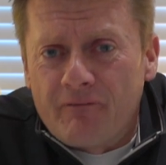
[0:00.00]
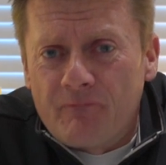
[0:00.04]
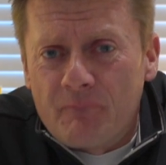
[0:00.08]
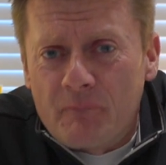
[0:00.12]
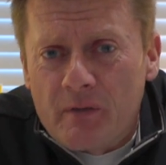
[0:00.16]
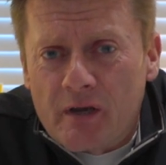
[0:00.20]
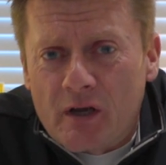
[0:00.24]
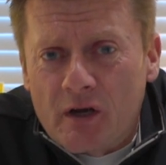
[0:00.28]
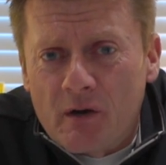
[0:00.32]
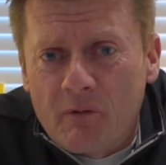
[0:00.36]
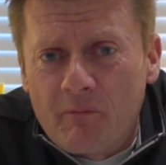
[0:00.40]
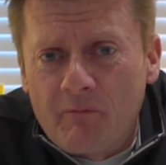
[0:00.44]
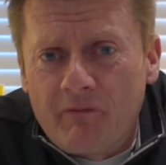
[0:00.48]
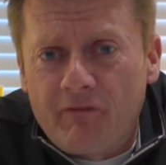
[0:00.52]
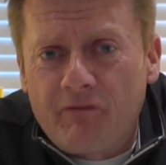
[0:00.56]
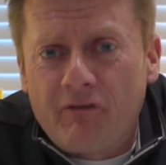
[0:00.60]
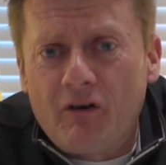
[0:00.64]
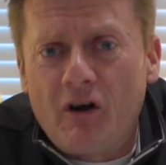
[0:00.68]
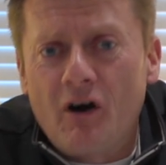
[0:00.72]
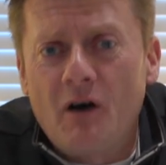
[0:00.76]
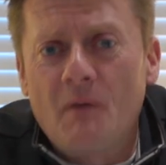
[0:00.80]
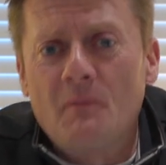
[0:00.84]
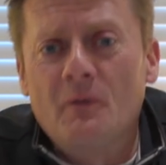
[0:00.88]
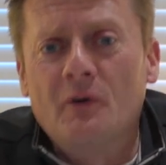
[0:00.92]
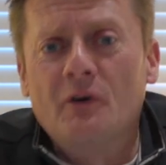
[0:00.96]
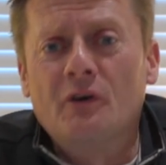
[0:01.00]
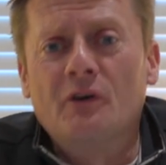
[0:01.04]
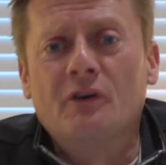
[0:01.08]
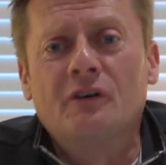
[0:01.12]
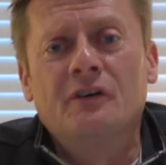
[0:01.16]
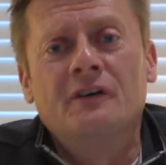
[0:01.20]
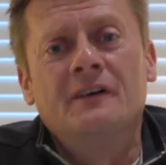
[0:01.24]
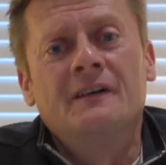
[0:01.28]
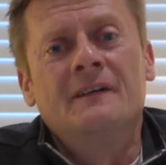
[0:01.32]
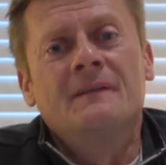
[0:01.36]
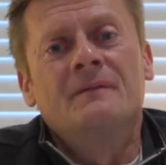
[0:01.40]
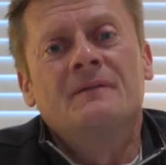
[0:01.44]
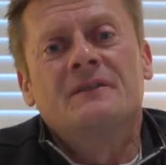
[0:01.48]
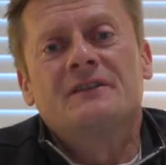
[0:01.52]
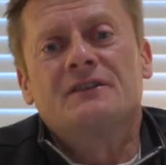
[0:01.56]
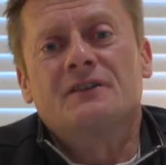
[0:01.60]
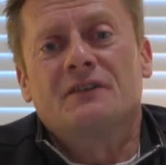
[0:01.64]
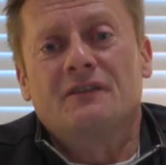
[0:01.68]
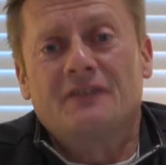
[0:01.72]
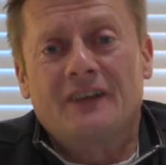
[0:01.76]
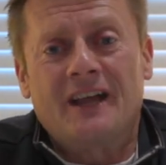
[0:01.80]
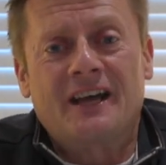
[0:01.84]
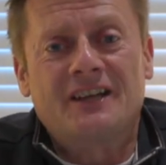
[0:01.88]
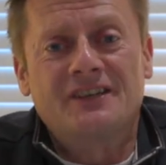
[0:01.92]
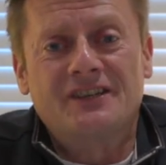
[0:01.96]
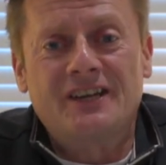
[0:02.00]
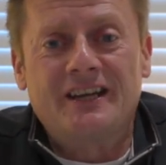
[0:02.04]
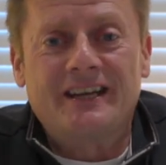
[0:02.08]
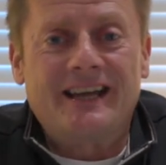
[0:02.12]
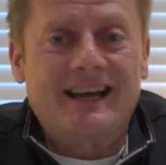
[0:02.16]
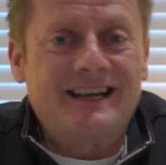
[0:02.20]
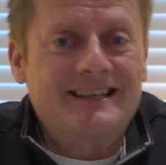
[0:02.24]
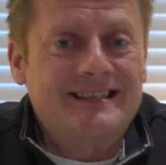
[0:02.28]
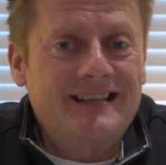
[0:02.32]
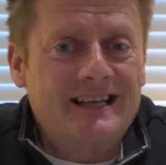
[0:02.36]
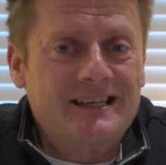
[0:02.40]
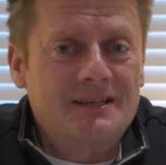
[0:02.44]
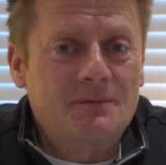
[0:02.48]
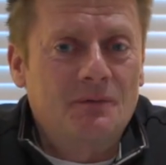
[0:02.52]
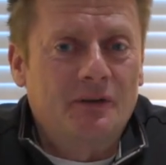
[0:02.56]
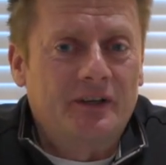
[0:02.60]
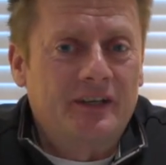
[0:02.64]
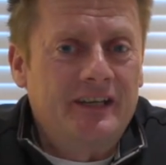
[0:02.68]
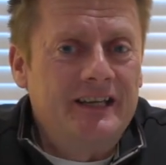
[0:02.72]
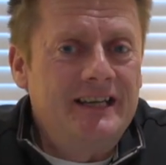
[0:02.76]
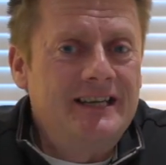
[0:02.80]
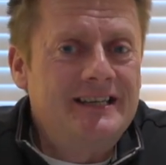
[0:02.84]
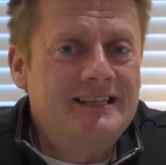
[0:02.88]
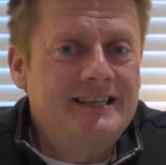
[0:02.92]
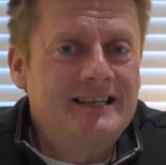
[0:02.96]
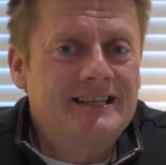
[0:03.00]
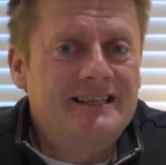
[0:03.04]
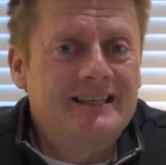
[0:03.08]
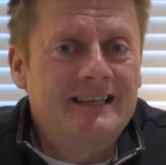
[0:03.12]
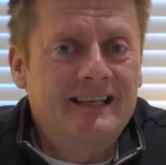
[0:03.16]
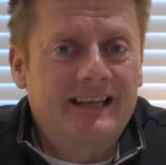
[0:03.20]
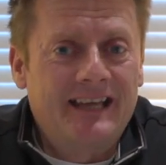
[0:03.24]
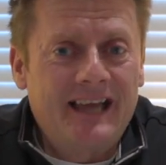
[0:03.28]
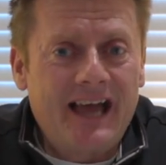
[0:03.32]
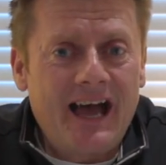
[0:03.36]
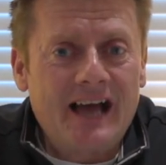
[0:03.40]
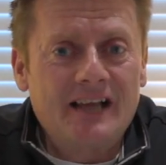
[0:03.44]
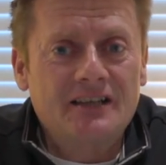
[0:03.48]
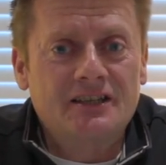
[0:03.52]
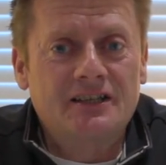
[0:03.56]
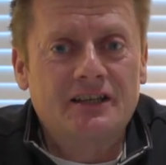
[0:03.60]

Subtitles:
become far more, sort of like I said, accessible and easy to get